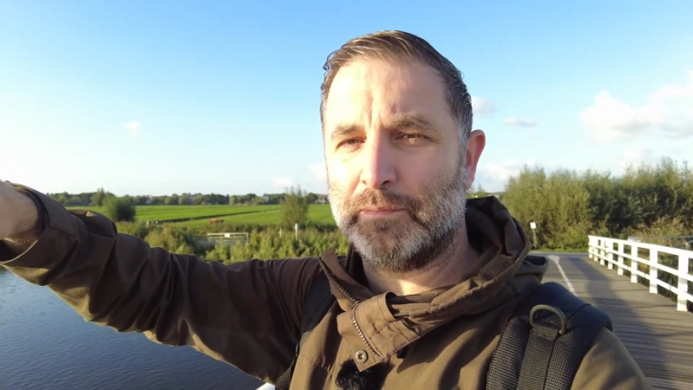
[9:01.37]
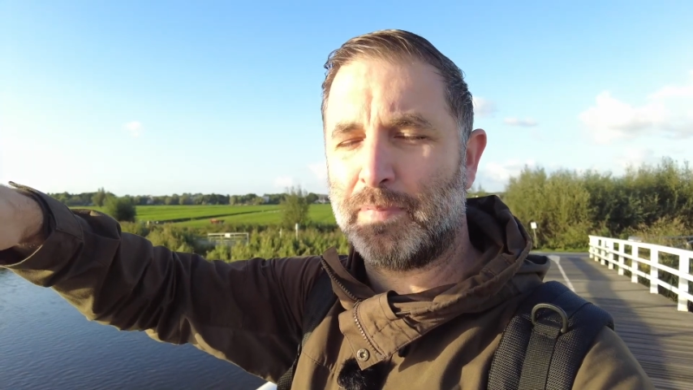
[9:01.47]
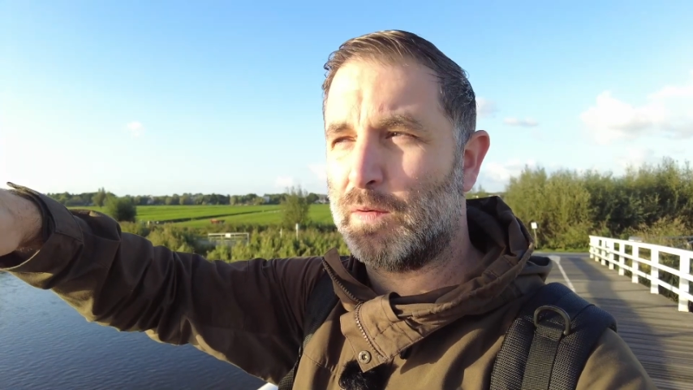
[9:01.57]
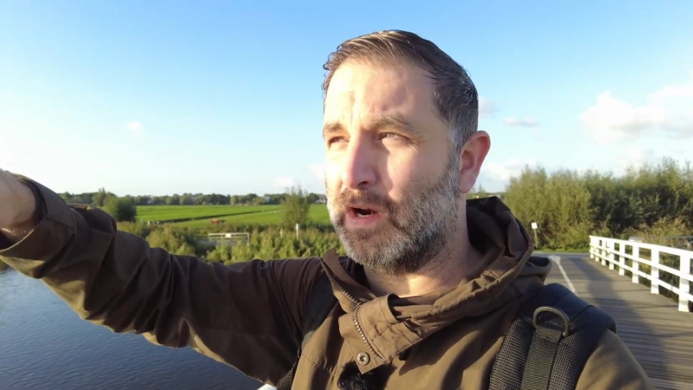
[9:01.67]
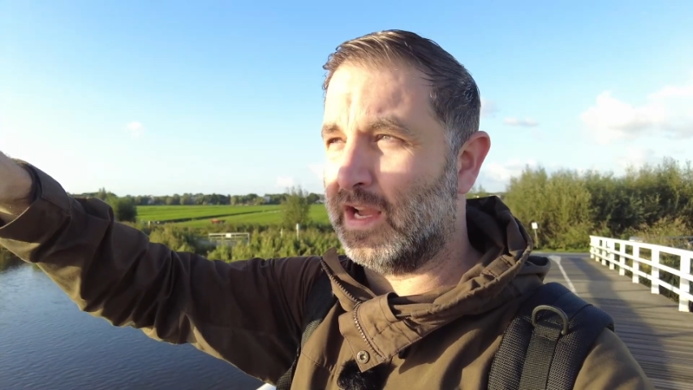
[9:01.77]

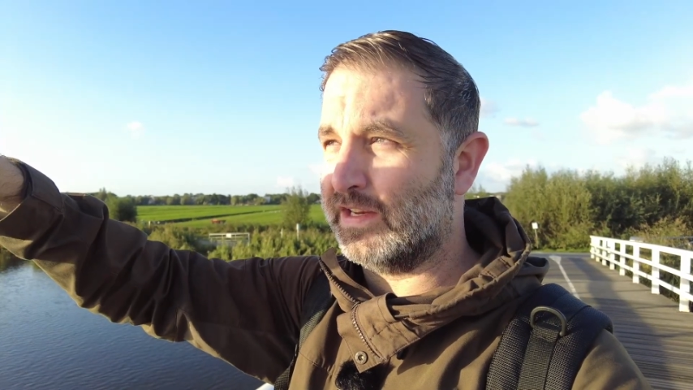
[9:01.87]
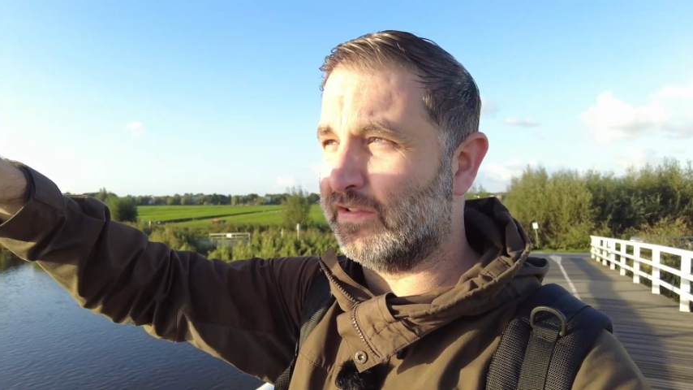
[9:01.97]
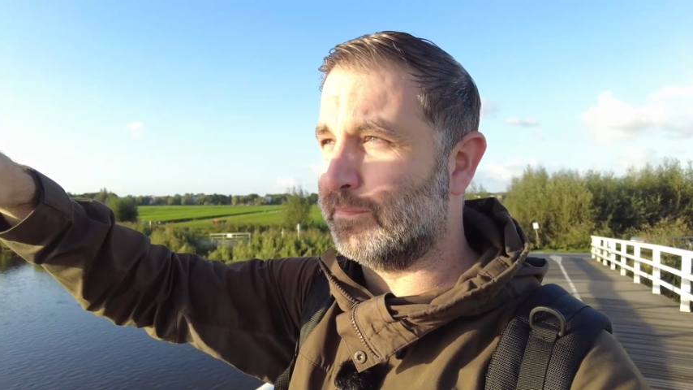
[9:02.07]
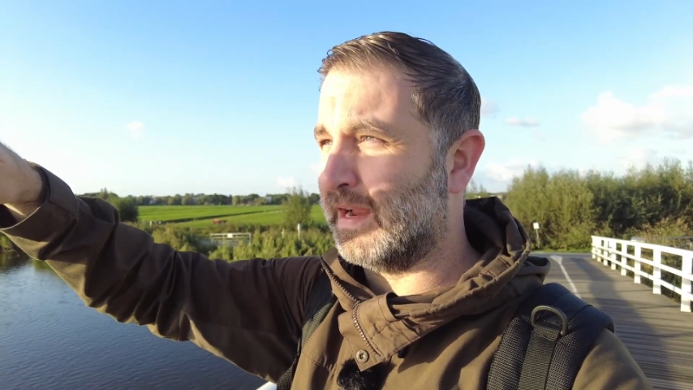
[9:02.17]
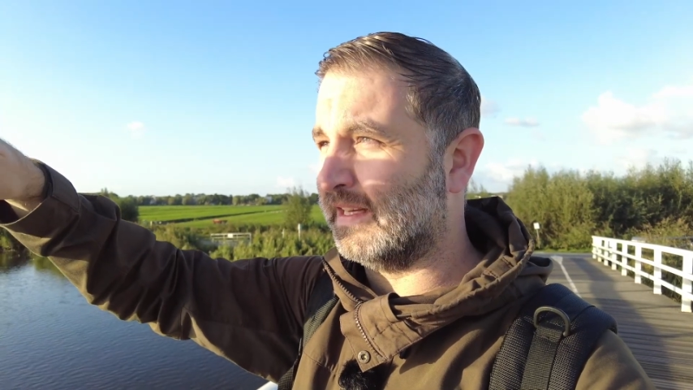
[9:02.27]
power
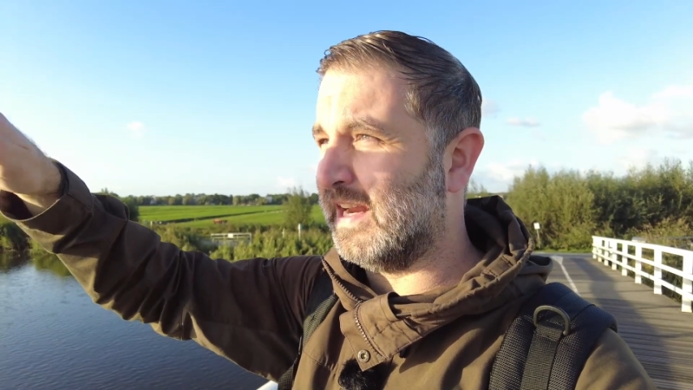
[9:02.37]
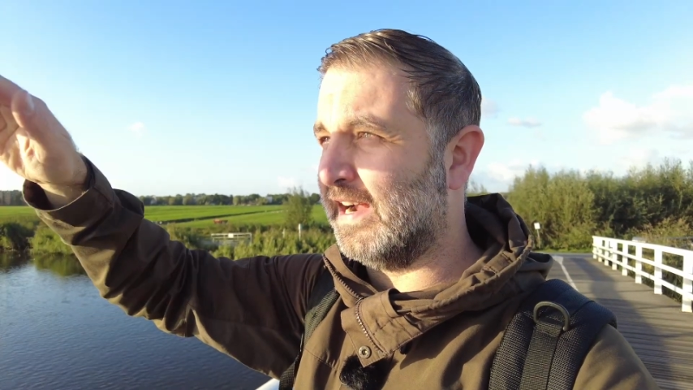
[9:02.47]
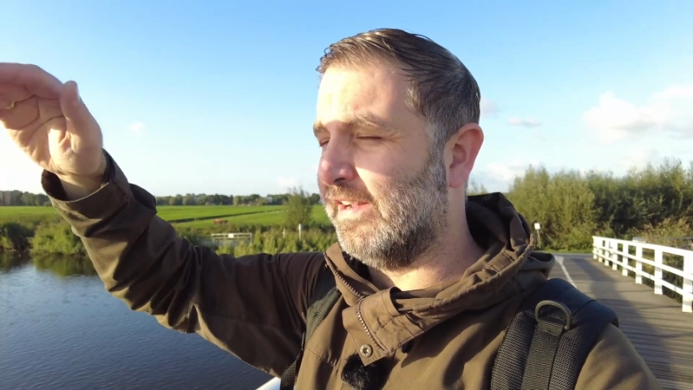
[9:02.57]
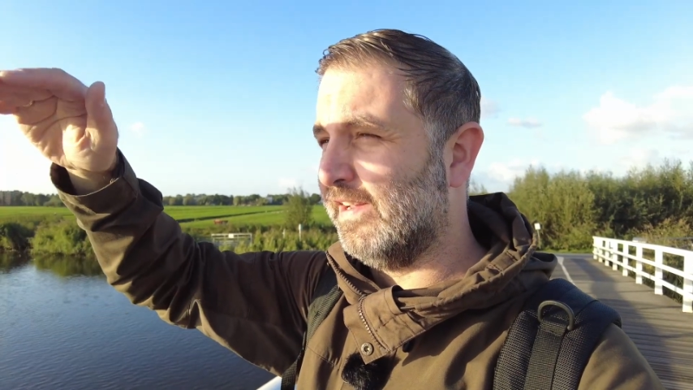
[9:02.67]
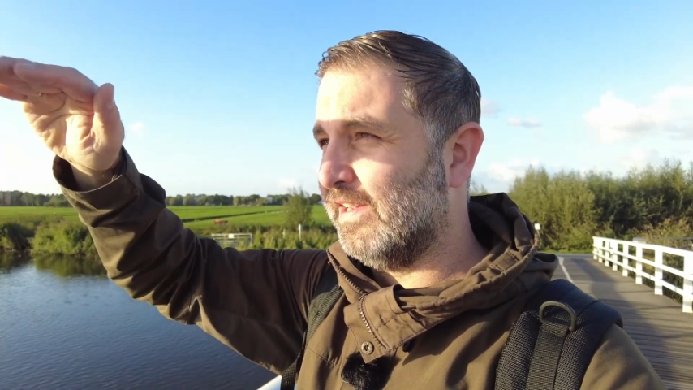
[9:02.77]
lines back
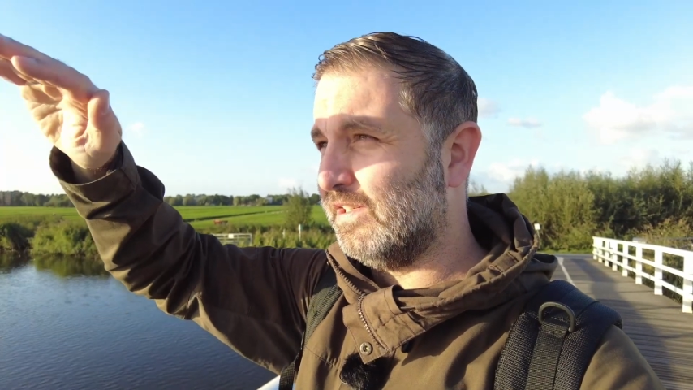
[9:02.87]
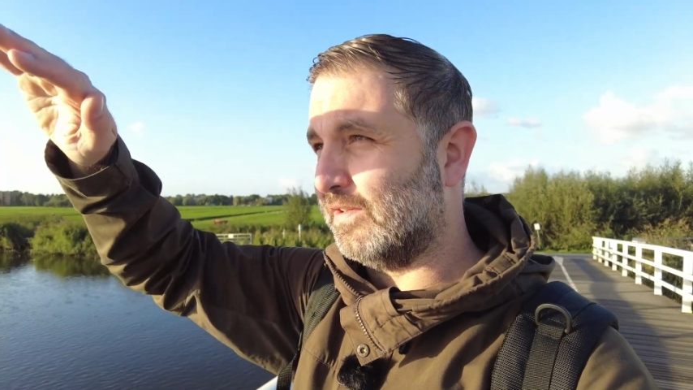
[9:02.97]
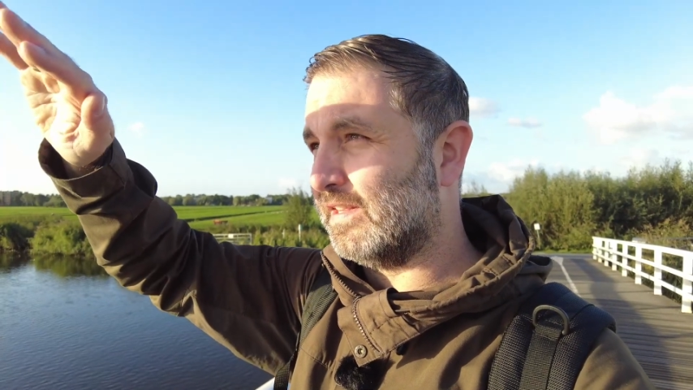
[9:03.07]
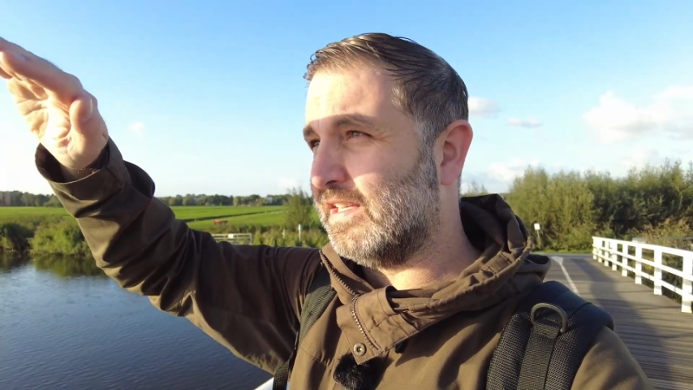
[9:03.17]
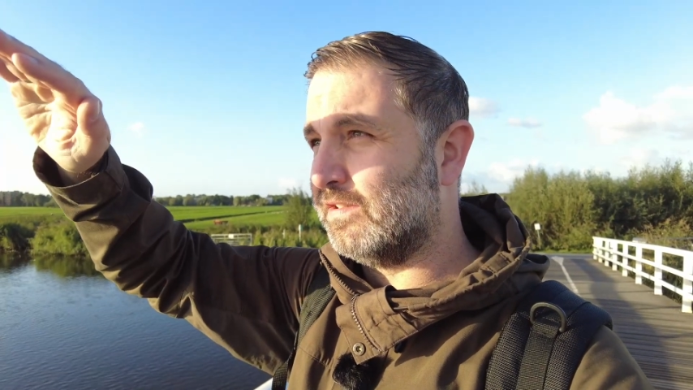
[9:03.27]
there. You
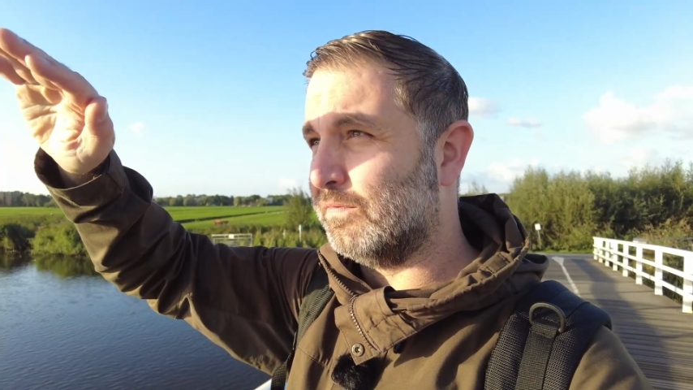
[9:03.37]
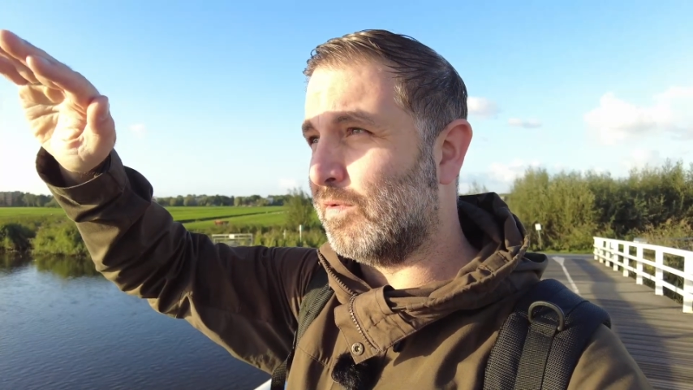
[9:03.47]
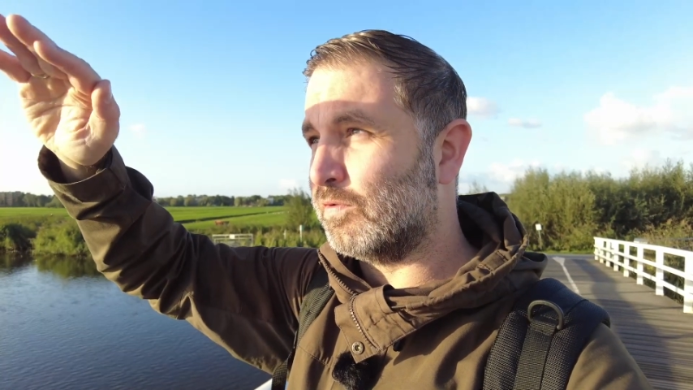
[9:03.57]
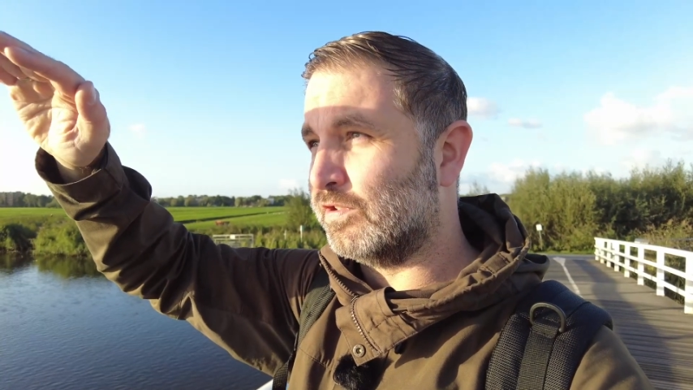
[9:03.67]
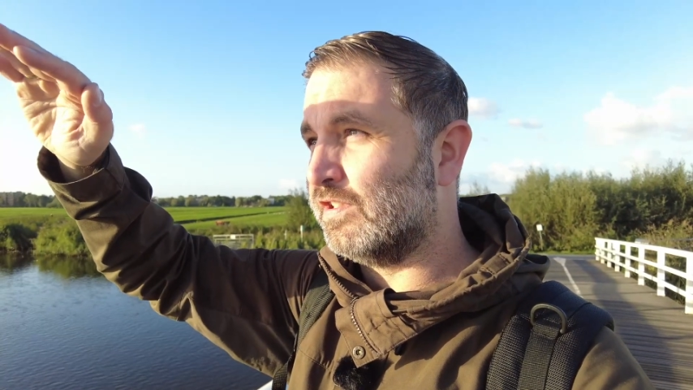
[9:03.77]
know, I think you
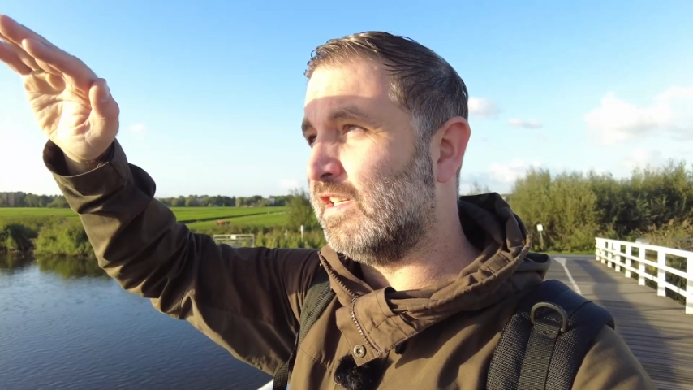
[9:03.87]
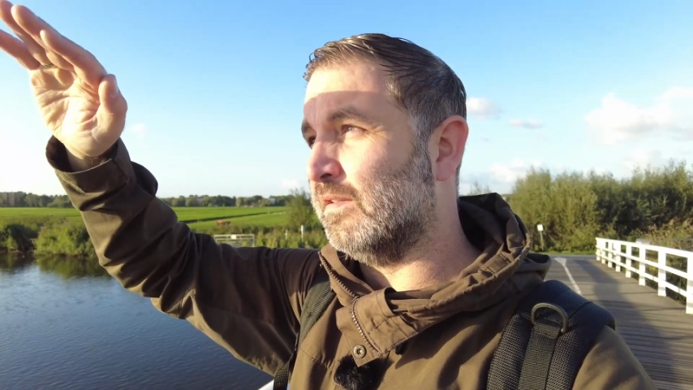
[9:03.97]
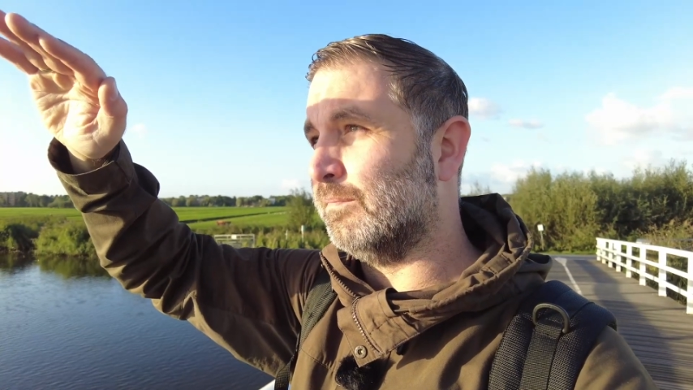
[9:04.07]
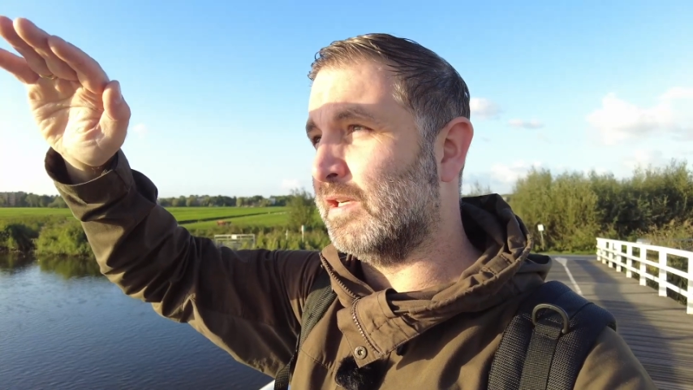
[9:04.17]
won't see them